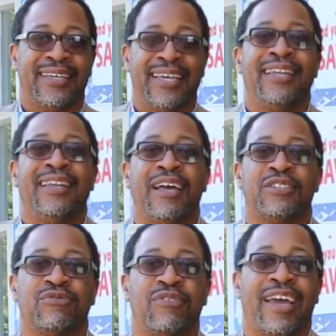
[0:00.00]
It
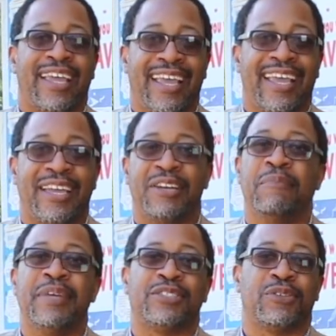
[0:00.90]
lies right here in the
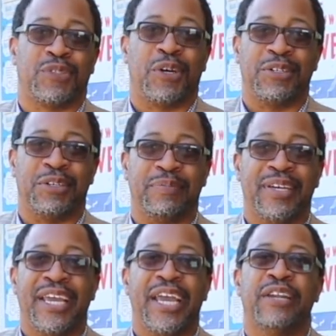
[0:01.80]
midst of Tottenham
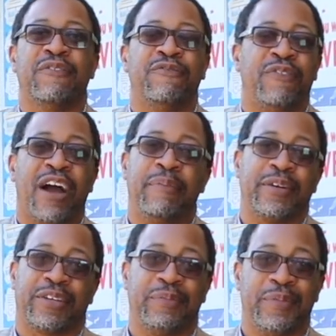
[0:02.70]
in a
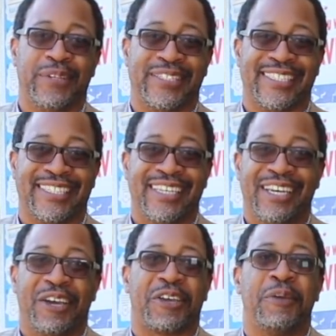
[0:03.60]
vibrant community,
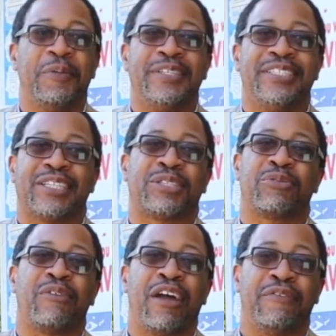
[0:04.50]
a community that's
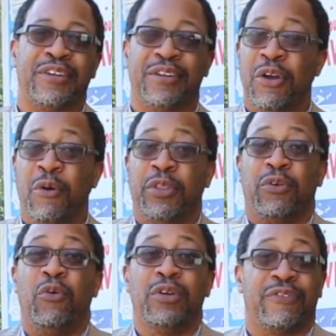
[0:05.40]
thriving with
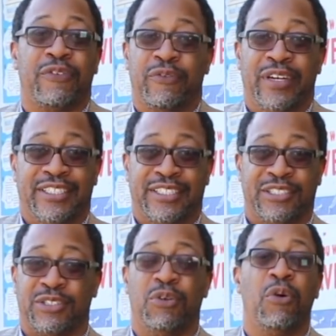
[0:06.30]
all different
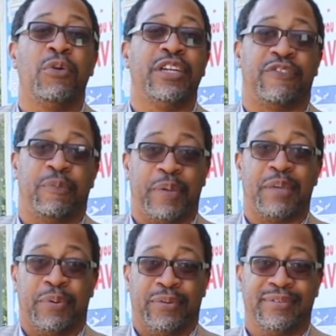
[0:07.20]
religions and all different
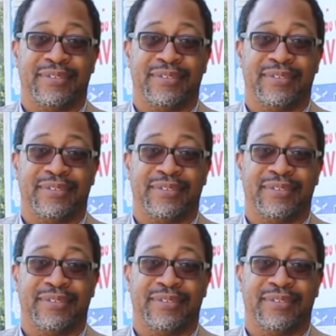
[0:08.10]
people.